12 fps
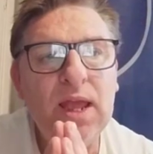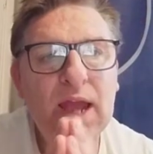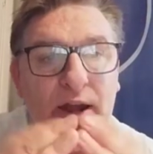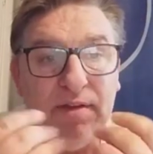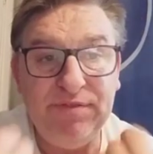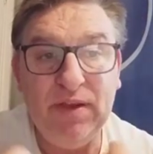
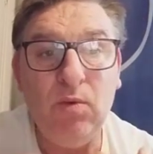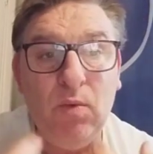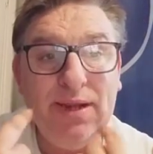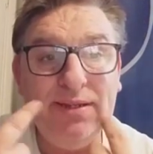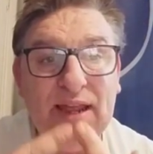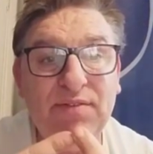And I think
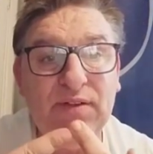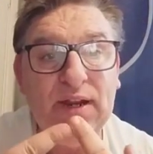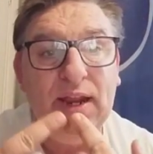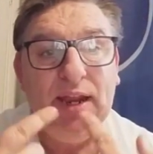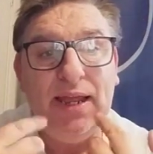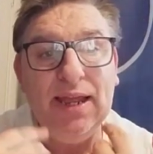we're
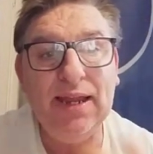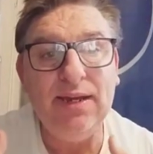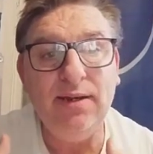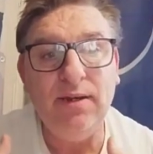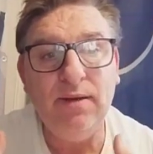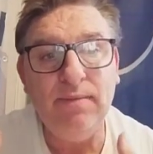definitely
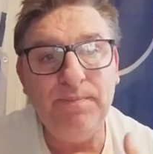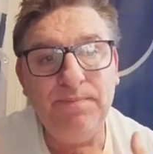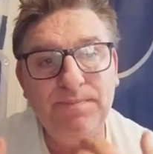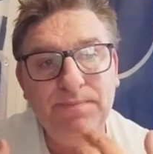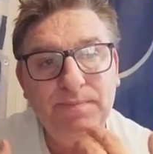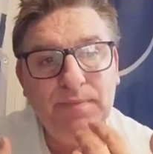in
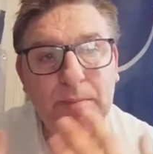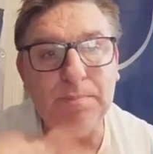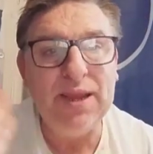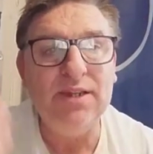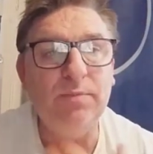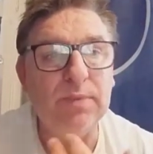the
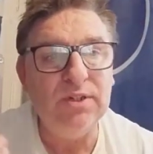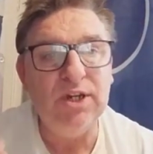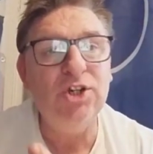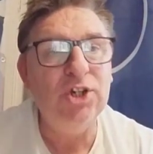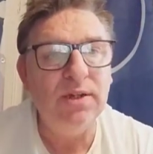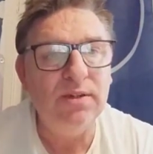best
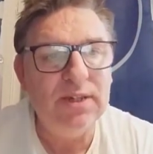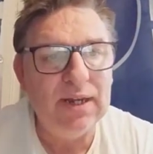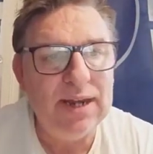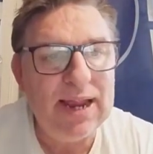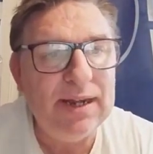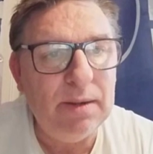position to
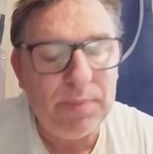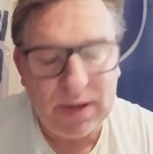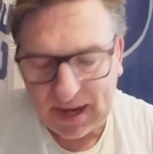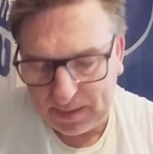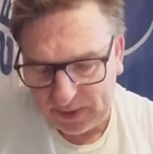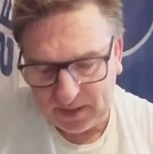land the
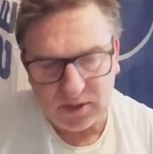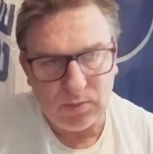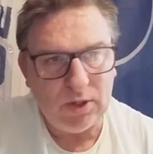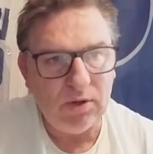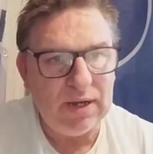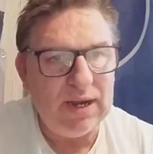player because
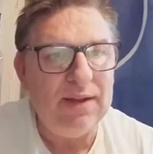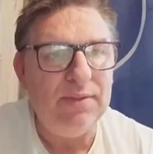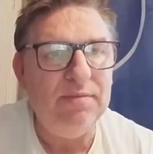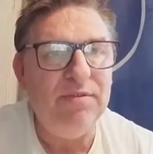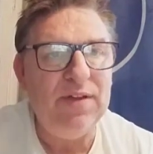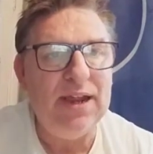we've got the
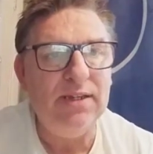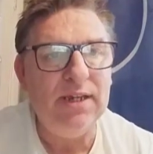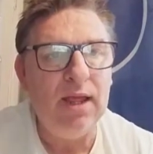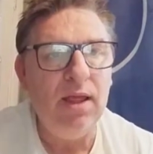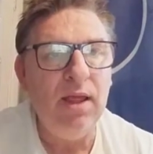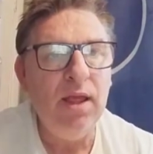London
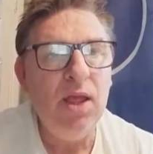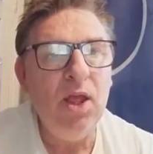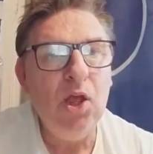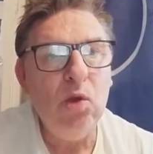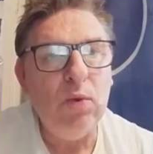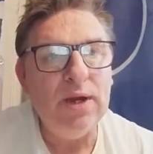factor,
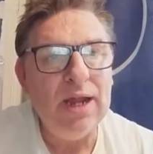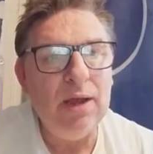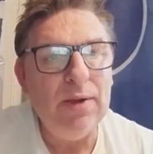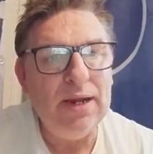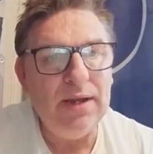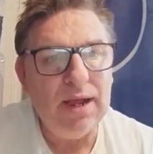we know
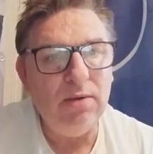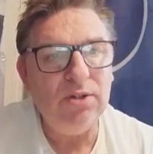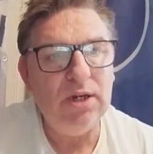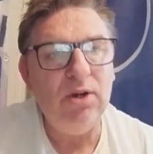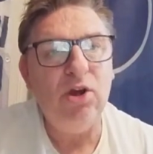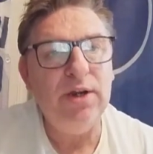he knows
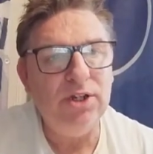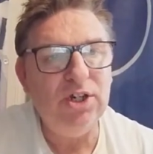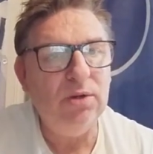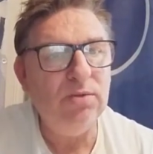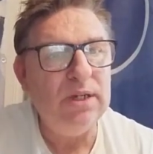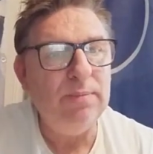a lot of the
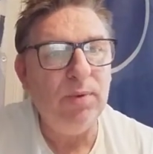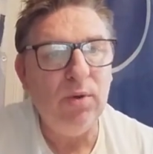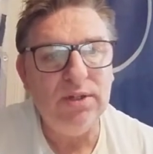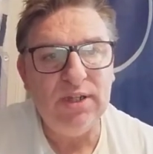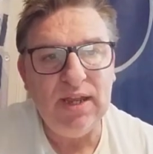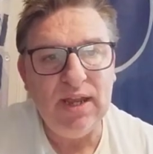Chelsea
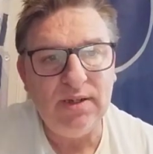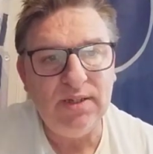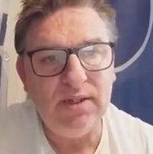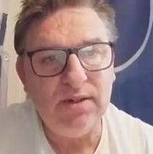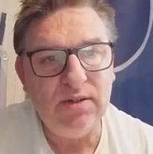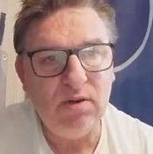boys, the
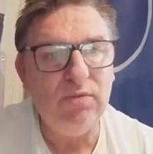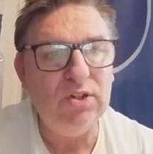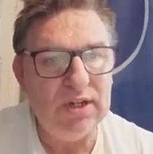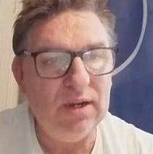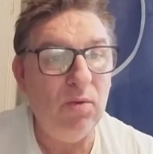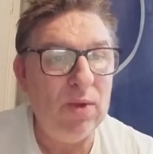youngsters,
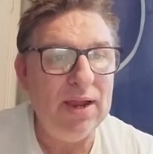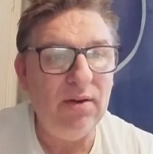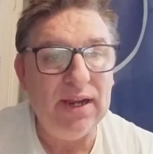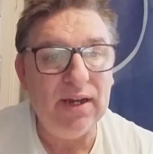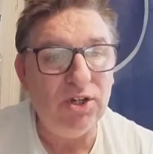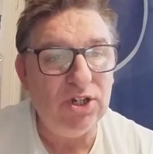obviously away on
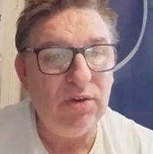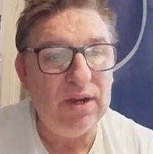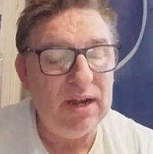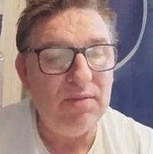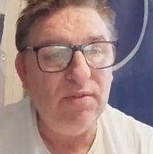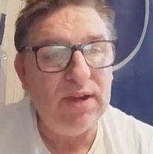England duty
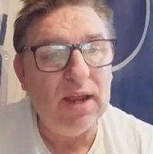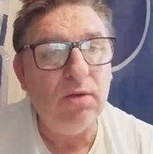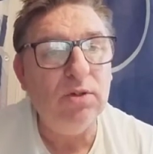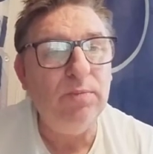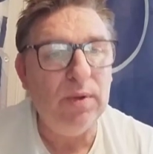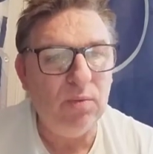and everything
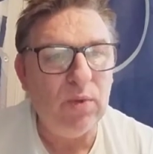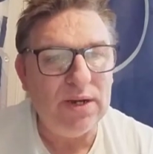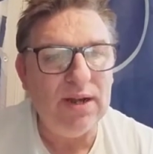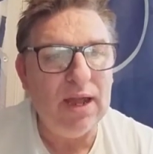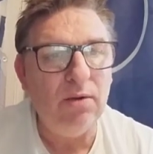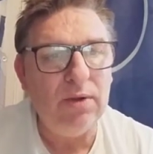else, but we
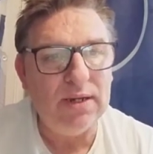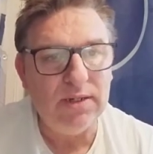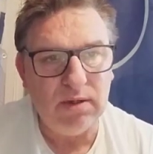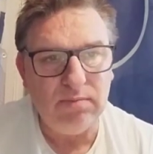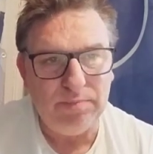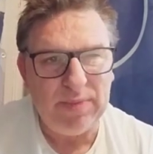know there's
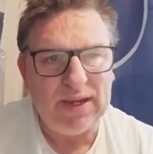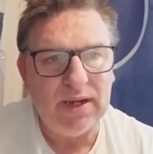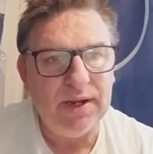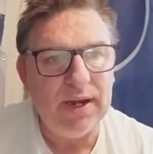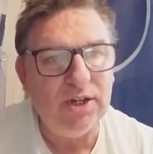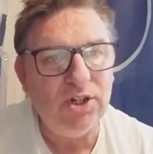a big
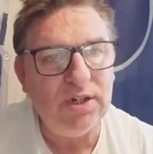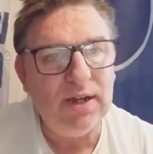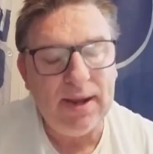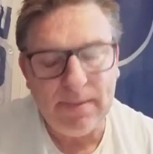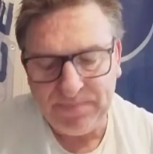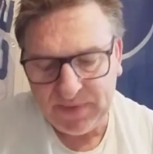connection
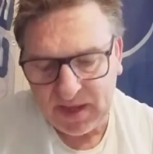there.